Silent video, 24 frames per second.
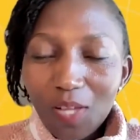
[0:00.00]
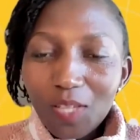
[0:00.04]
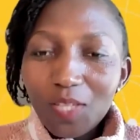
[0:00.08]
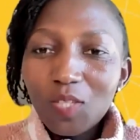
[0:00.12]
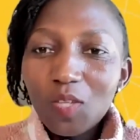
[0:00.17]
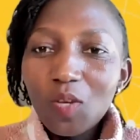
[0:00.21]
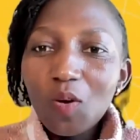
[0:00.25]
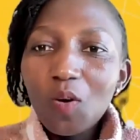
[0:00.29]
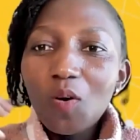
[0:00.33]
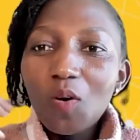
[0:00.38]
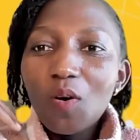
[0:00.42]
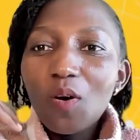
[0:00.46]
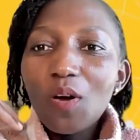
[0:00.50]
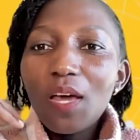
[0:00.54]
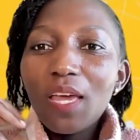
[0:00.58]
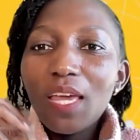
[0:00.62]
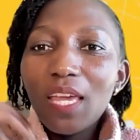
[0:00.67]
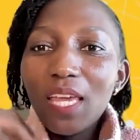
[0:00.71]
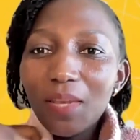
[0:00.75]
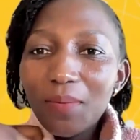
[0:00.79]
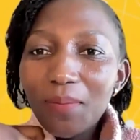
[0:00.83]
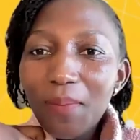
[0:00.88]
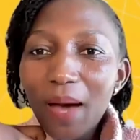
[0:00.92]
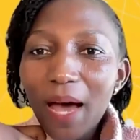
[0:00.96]
So,
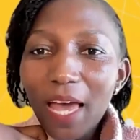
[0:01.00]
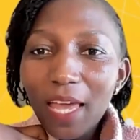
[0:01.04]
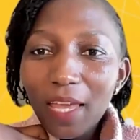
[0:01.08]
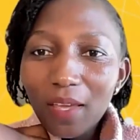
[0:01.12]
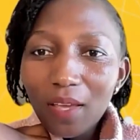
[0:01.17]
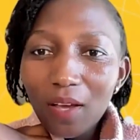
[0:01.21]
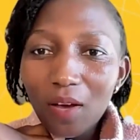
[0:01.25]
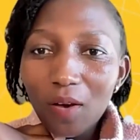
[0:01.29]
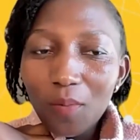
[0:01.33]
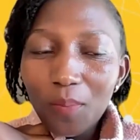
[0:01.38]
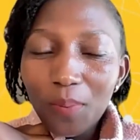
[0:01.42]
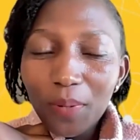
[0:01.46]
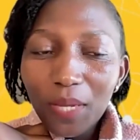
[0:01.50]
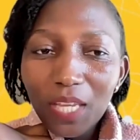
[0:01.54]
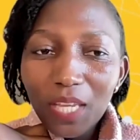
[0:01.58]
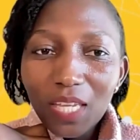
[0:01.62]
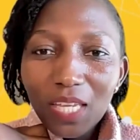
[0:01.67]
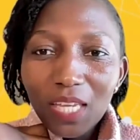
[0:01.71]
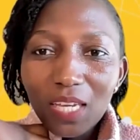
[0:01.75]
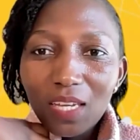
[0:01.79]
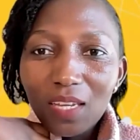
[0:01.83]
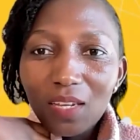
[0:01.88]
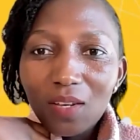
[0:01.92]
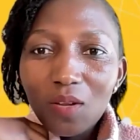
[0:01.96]
in my
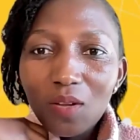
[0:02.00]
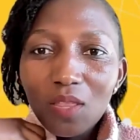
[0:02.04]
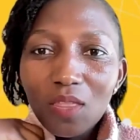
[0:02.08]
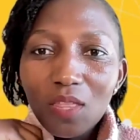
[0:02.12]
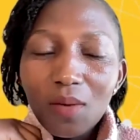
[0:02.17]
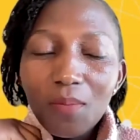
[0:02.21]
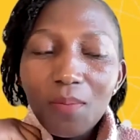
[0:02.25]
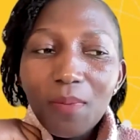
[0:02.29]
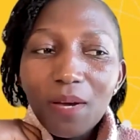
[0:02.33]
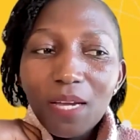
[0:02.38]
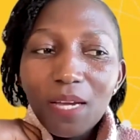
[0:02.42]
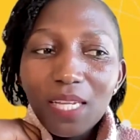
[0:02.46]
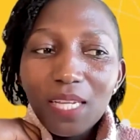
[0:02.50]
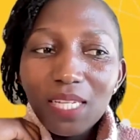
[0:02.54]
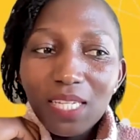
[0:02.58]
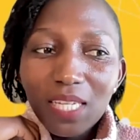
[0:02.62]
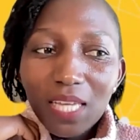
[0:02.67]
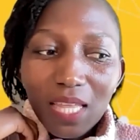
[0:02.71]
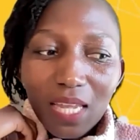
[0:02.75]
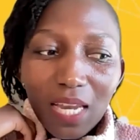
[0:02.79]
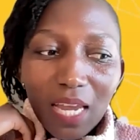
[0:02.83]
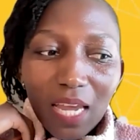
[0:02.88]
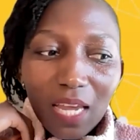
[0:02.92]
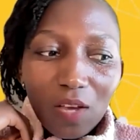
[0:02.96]
opinion, the
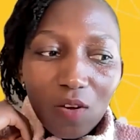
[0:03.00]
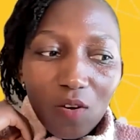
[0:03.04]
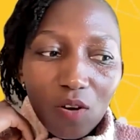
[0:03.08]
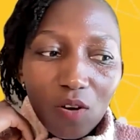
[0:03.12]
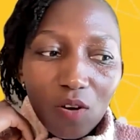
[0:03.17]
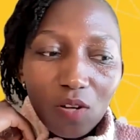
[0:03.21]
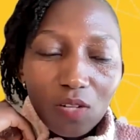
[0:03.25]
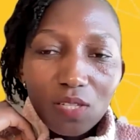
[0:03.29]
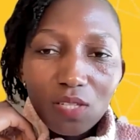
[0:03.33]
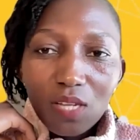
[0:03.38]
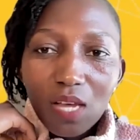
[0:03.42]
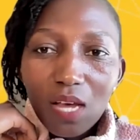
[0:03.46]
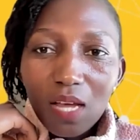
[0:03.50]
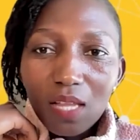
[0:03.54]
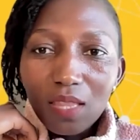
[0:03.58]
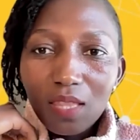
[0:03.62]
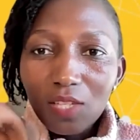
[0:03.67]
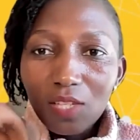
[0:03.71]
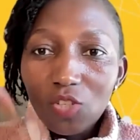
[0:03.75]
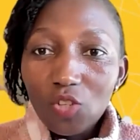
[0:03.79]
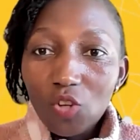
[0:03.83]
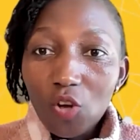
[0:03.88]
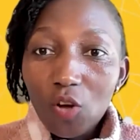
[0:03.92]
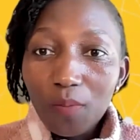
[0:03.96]
mentor that I got
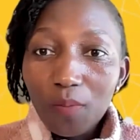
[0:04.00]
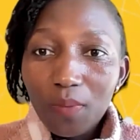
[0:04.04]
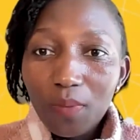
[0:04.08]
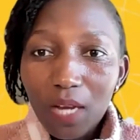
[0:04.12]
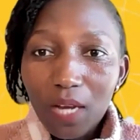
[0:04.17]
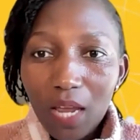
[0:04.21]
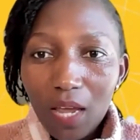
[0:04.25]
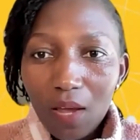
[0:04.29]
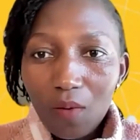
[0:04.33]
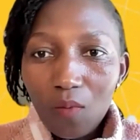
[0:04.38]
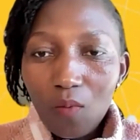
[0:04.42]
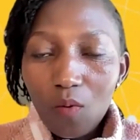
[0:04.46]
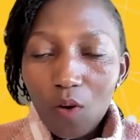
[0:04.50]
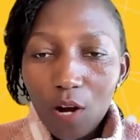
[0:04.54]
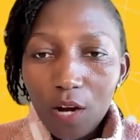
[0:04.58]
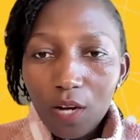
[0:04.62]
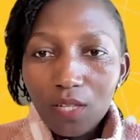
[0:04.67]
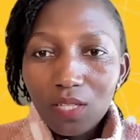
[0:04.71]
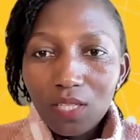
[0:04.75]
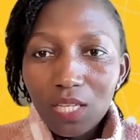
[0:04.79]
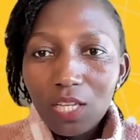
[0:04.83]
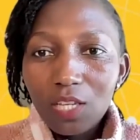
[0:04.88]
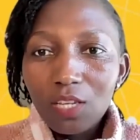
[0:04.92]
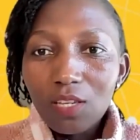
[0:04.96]
at the job that I
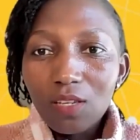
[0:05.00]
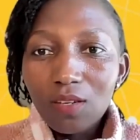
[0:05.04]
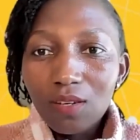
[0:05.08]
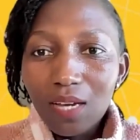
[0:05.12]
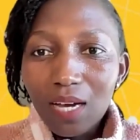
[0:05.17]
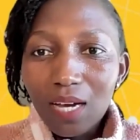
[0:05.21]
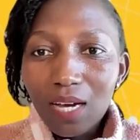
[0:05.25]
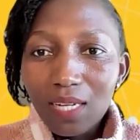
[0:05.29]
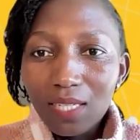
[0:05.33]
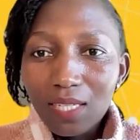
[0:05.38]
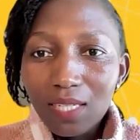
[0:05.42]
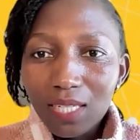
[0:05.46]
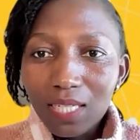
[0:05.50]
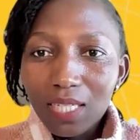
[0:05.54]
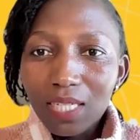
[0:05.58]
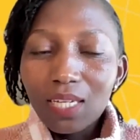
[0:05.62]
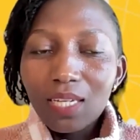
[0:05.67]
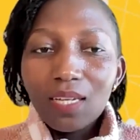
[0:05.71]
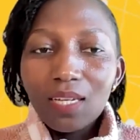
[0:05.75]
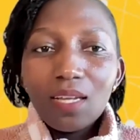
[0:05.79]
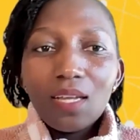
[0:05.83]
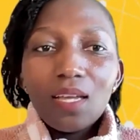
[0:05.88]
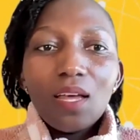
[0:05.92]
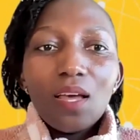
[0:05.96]
worked in
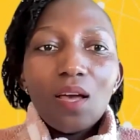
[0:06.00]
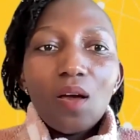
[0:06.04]
Uganda